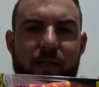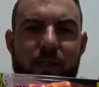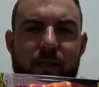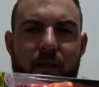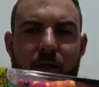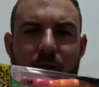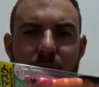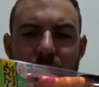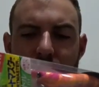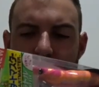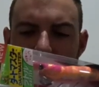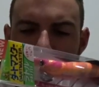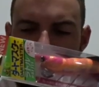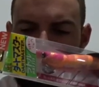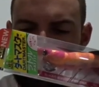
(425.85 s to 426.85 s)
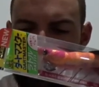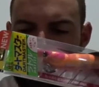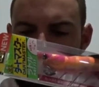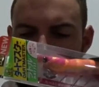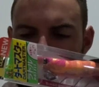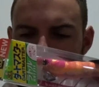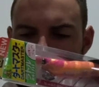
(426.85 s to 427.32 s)
So really
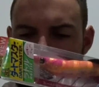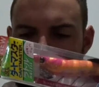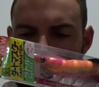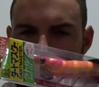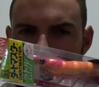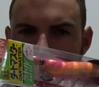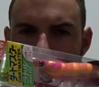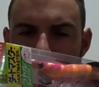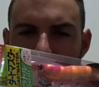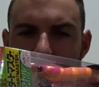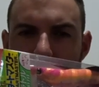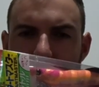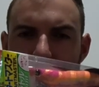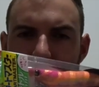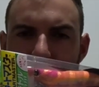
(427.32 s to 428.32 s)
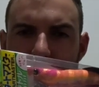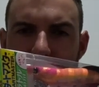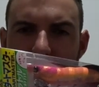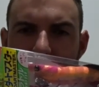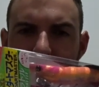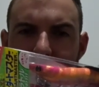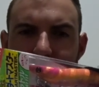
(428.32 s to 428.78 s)
cool looking
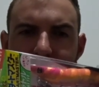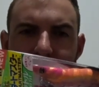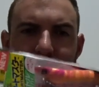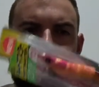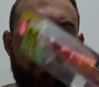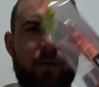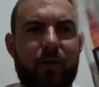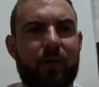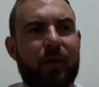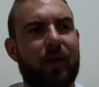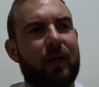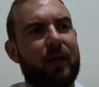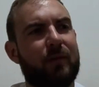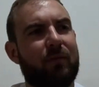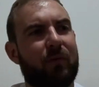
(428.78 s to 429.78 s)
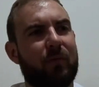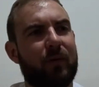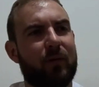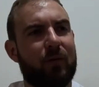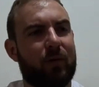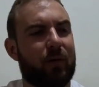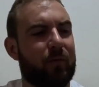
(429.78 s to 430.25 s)
and just different. So that's what we
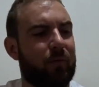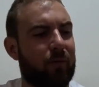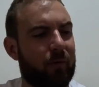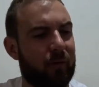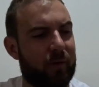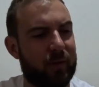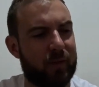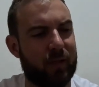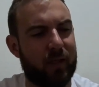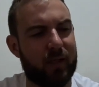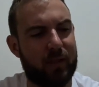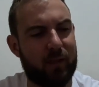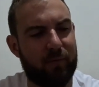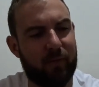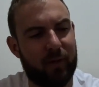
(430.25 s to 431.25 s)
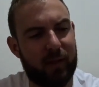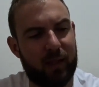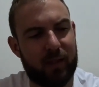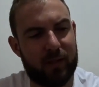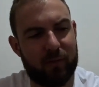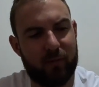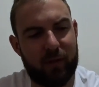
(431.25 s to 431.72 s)
were looking for, is different
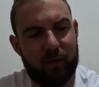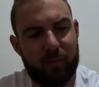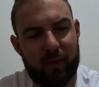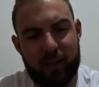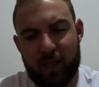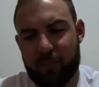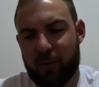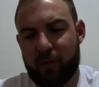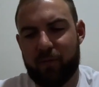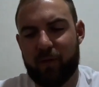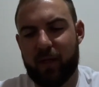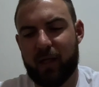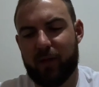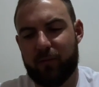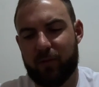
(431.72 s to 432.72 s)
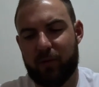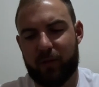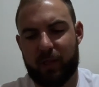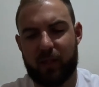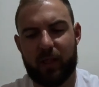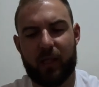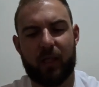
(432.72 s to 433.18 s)
things that we could pick up over there that we're not
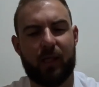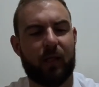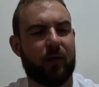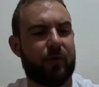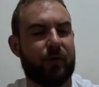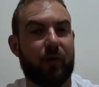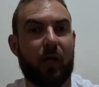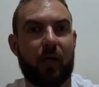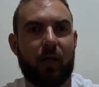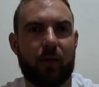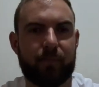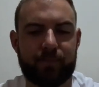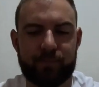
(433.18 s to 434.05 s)
going to get in Australia.